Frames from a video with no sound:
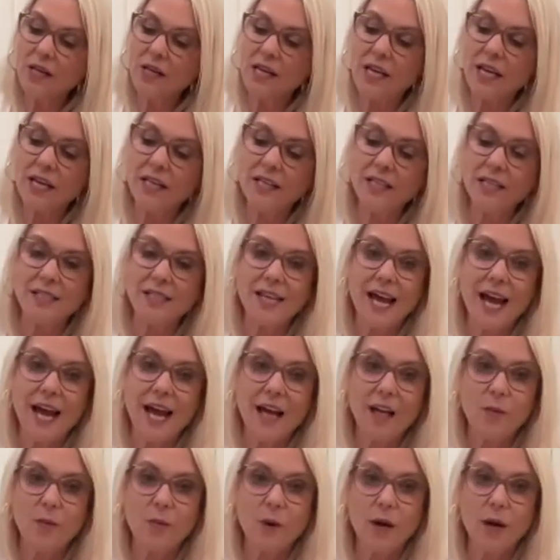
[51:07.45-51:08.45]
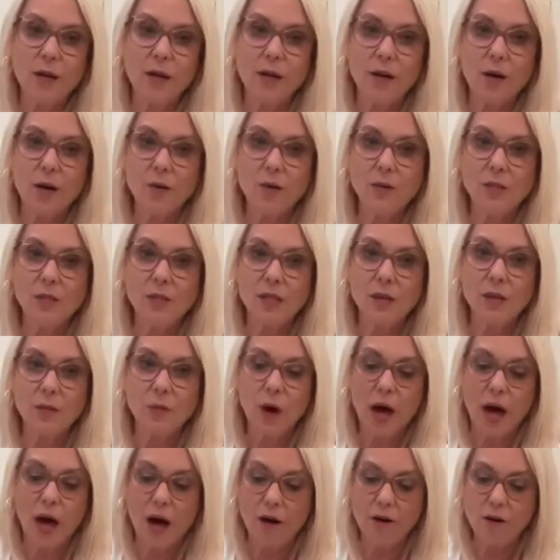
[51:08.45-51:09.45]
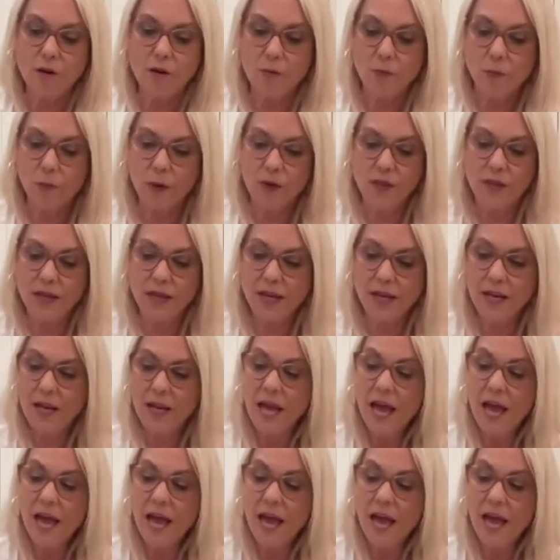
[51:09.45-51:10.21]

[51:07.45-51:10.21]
end exactly what goes and how you breathe it.